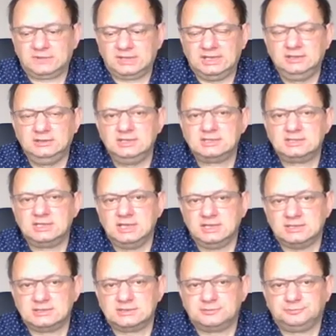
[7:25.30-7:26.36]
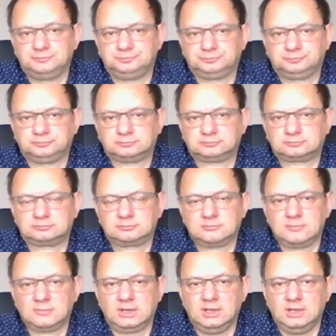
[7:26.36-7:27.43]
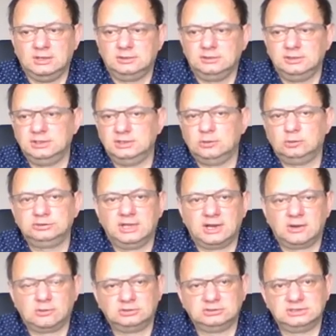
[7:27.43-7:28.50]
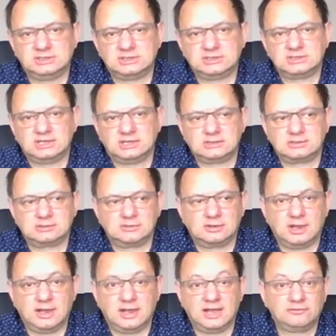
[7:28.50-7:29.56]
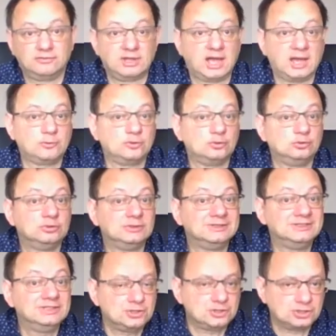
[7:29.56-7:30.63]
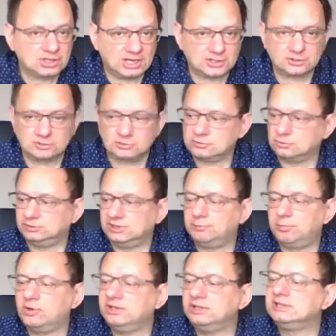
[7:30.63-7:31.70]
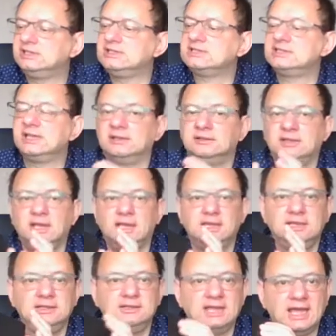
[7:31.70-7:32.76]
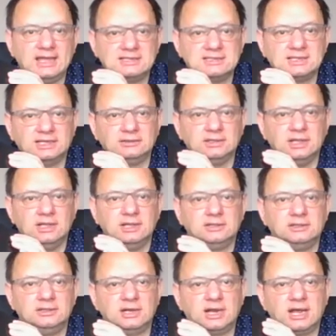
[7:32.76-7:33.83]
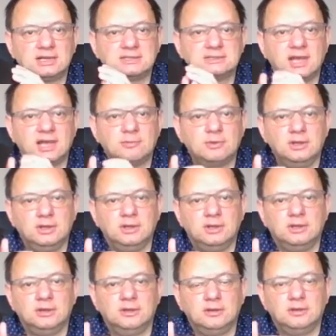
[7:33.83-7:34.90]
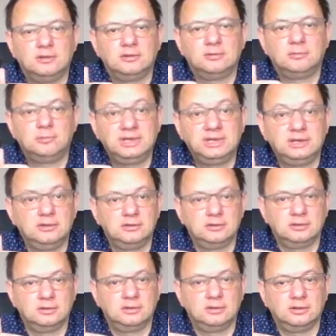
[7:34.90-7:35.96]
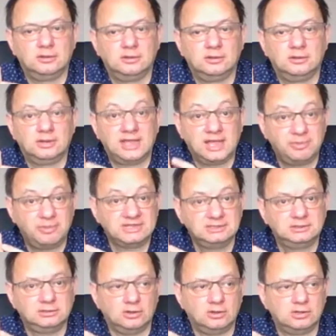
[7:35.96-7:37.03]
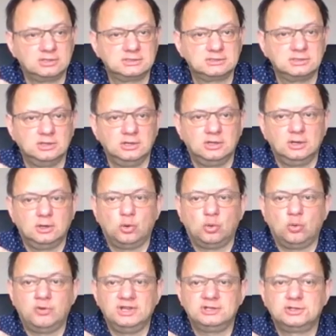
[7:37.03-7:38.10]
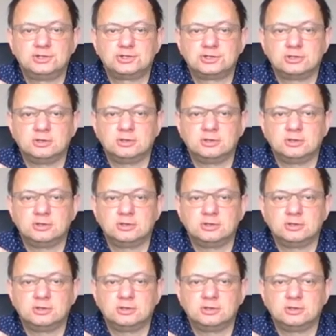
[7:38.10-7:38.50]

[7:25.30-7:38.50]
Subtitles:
In this case, the other condensers have time to discharge. So the point is that in the headset there are some big capacitors which